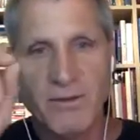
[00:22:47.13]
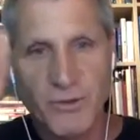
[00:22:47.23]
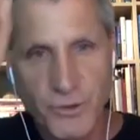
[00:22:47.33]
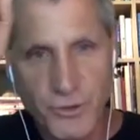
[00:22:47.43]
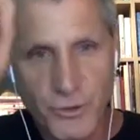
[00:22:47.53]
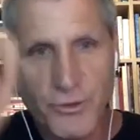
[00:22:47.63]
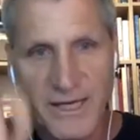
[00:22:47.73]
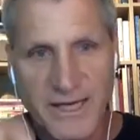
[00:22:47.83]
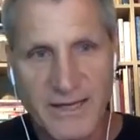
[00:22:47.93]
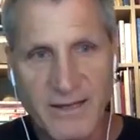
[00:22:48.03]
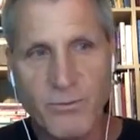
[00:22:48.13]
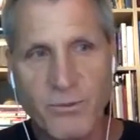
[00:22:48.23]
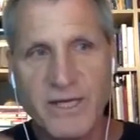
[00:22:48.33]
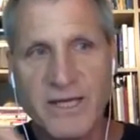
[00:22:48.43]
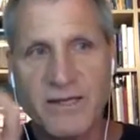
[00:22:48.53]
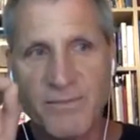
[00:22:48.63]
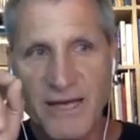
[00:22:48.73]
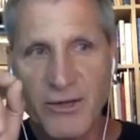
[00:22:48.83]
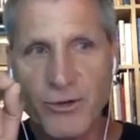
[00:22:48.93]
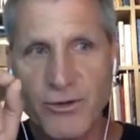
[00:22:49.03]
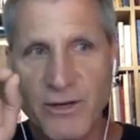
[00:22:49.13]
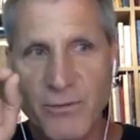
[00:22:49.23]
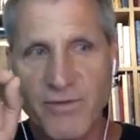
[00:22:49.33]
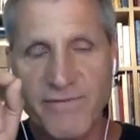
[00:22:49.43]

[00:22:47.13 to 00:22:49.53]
During, we need to make sure that we're